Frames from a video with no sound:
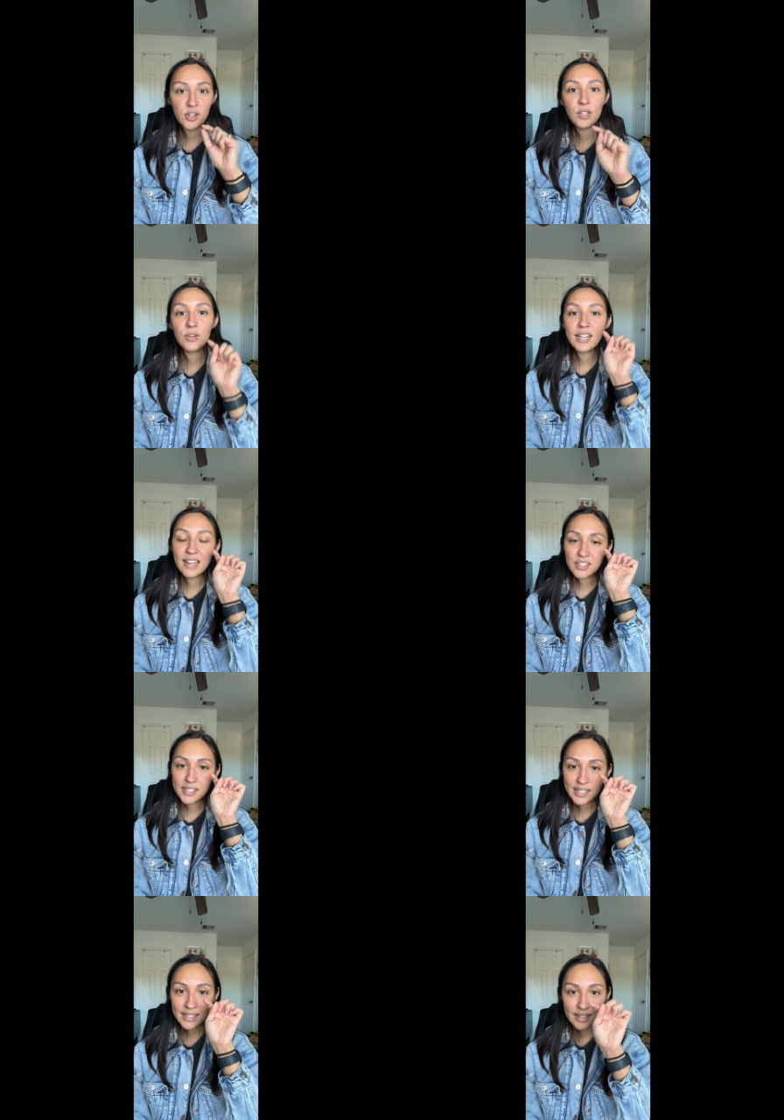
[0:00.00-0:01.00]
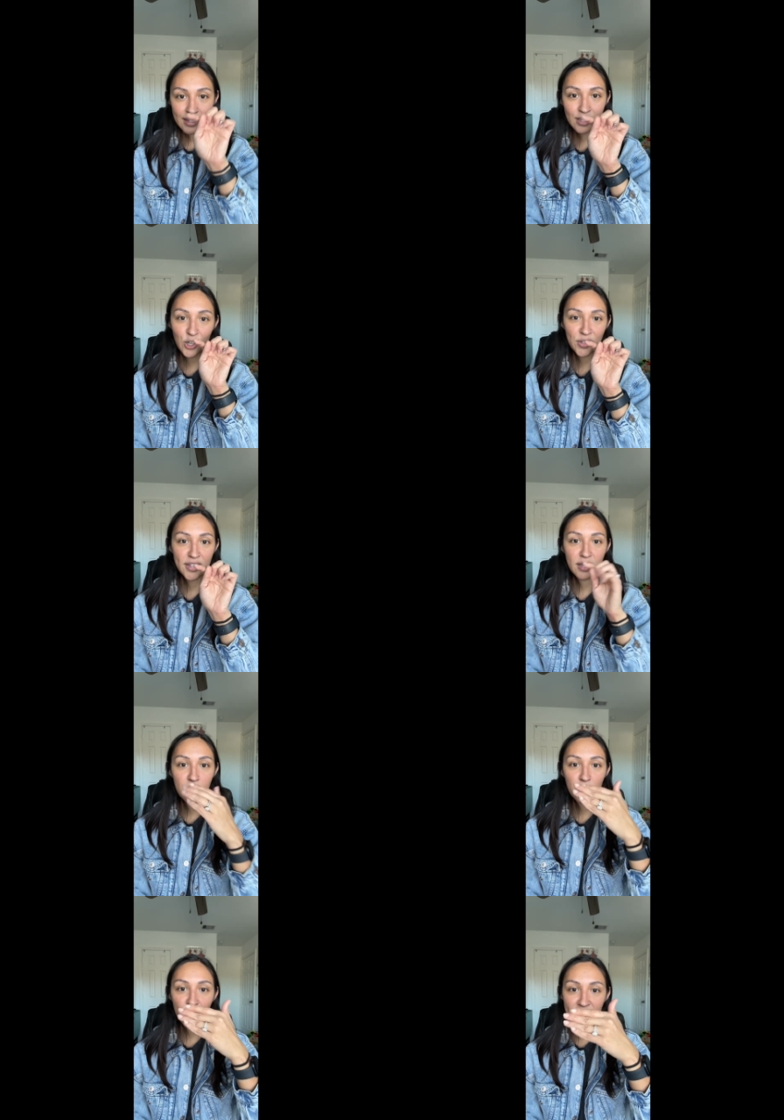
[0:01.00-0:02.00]
you can actually click on the
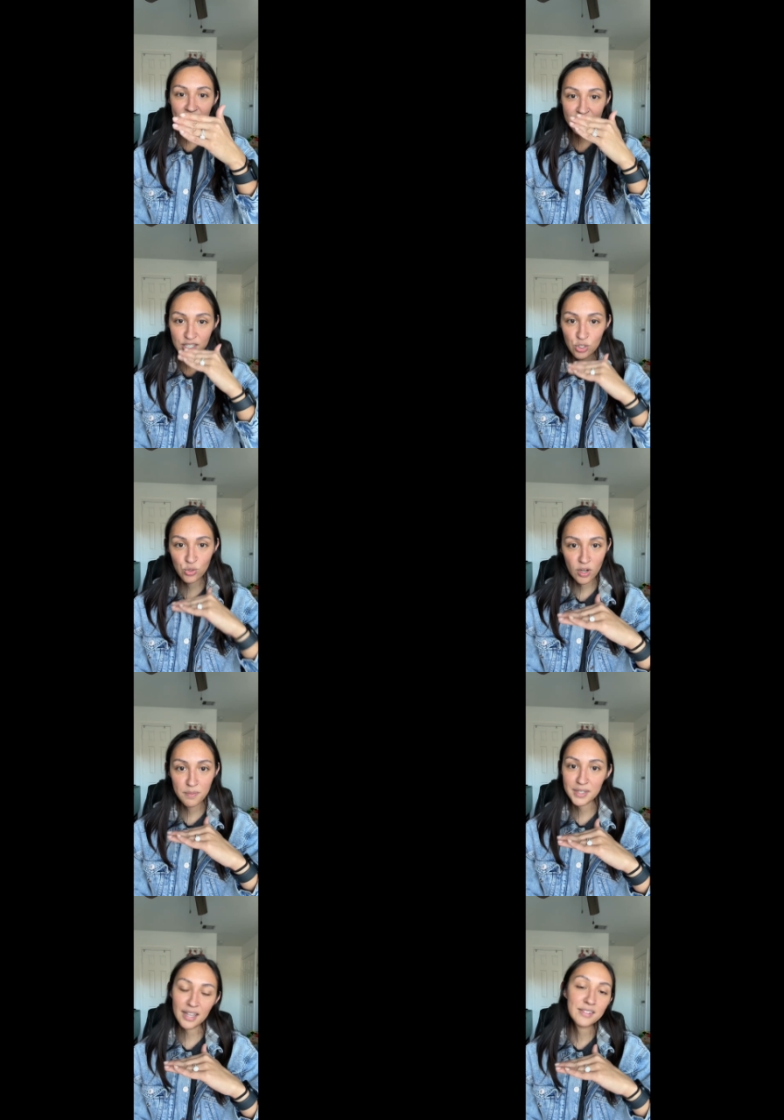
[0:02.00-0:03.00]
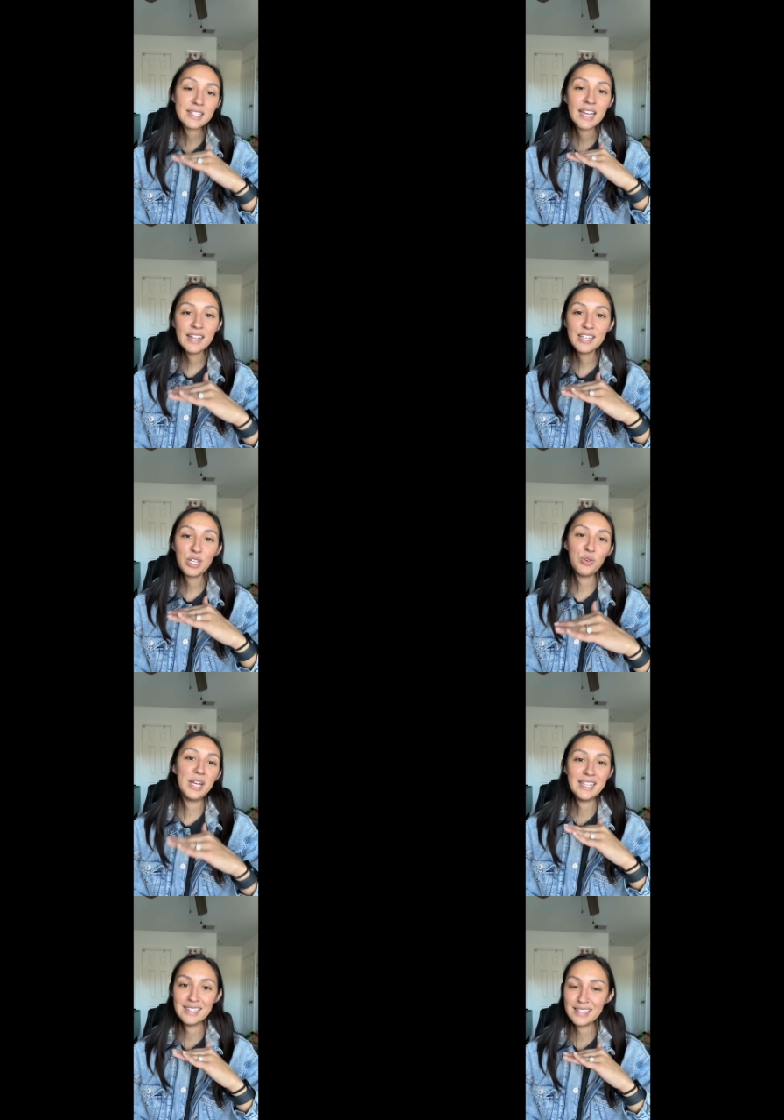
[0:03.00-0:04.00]
number and it has a drop down telling you
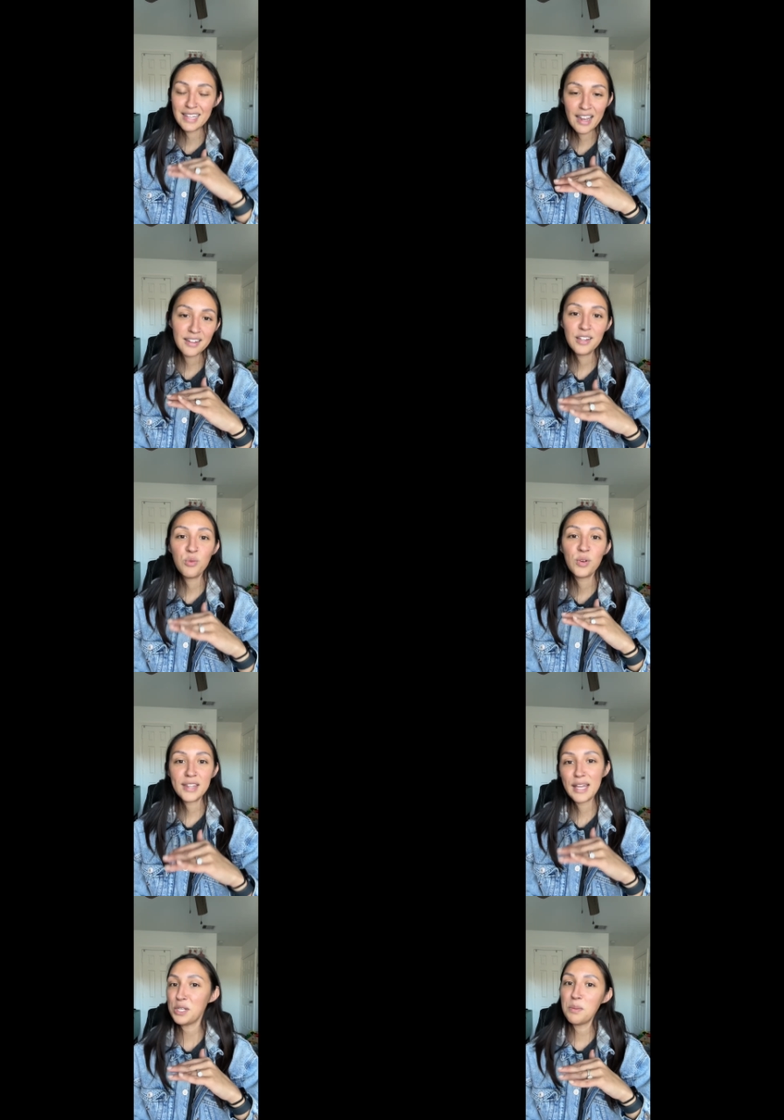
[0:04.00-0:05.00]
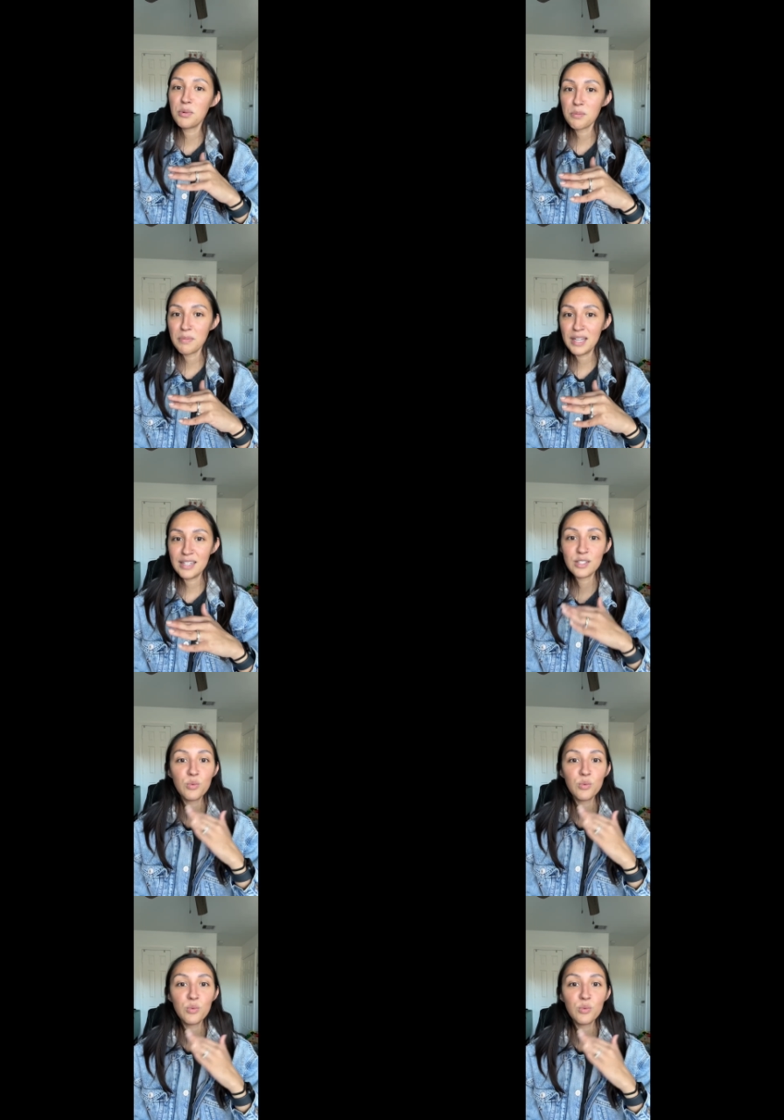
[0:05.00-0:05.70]
exactly what that number means,